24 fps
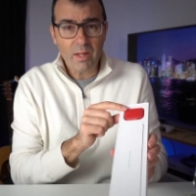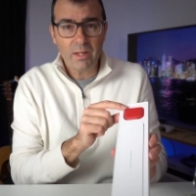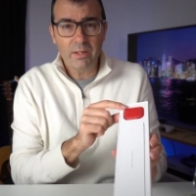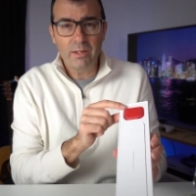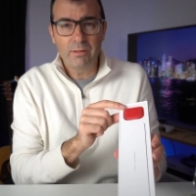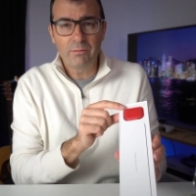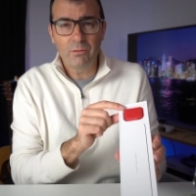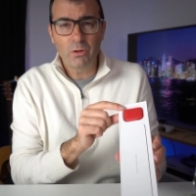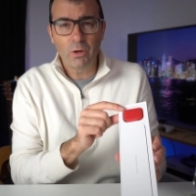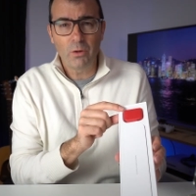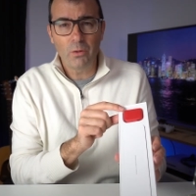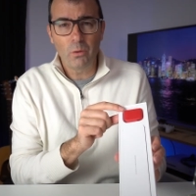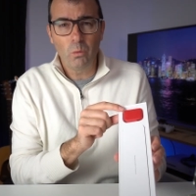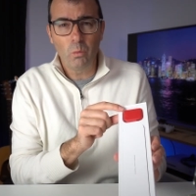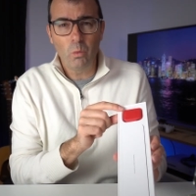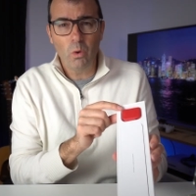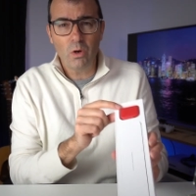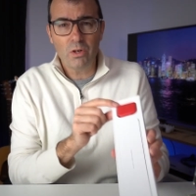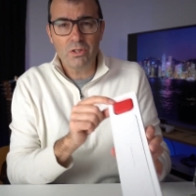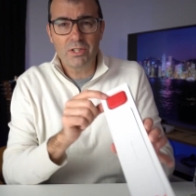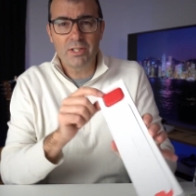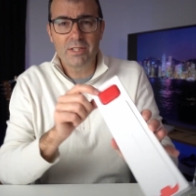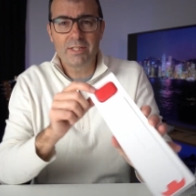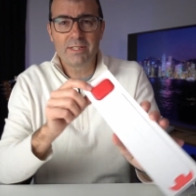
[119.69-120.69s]
You've got the
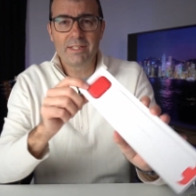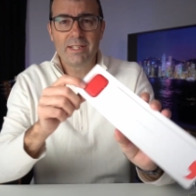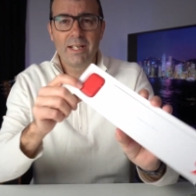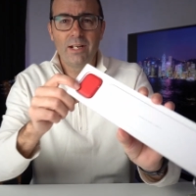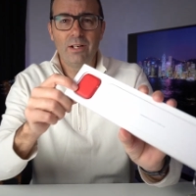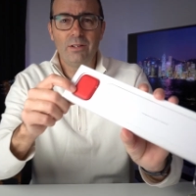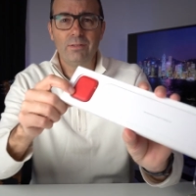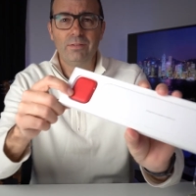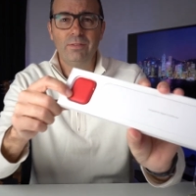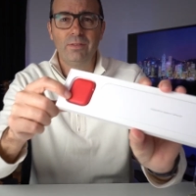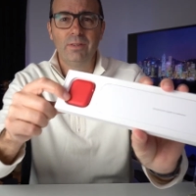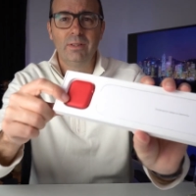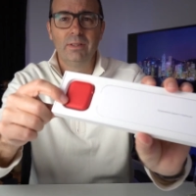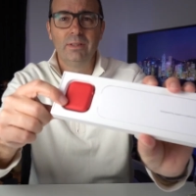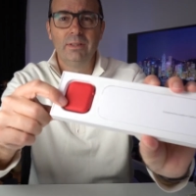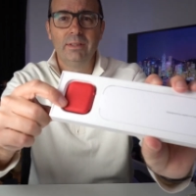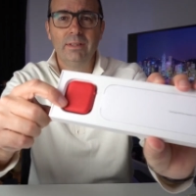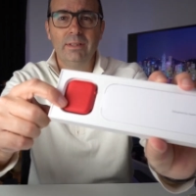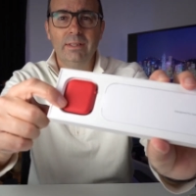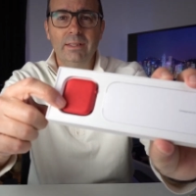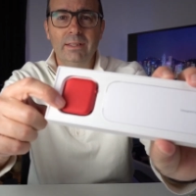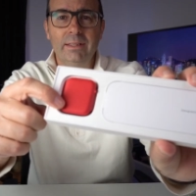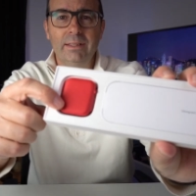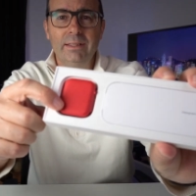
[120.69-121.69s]
watch itself
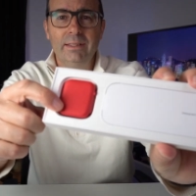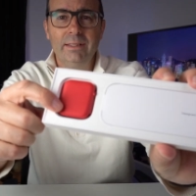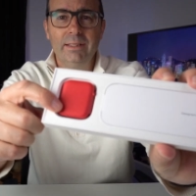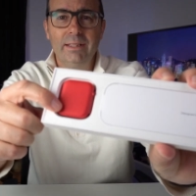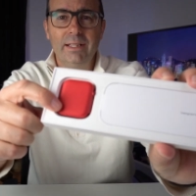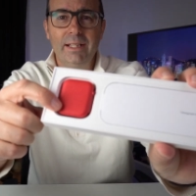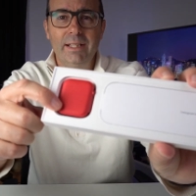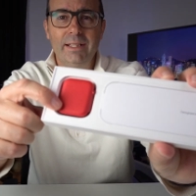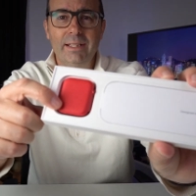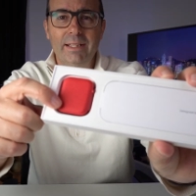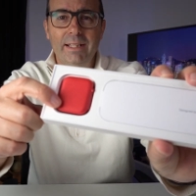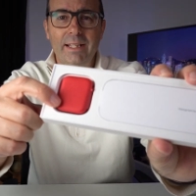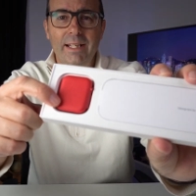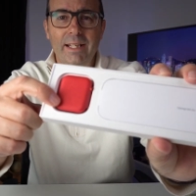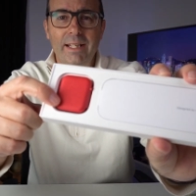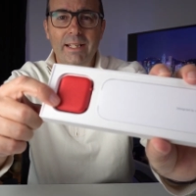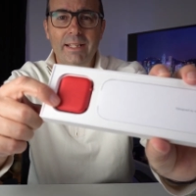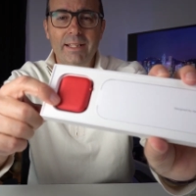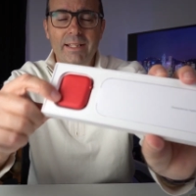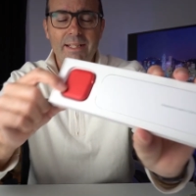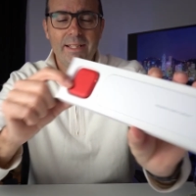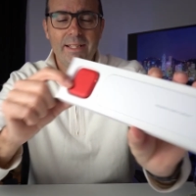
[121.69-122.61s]
in the end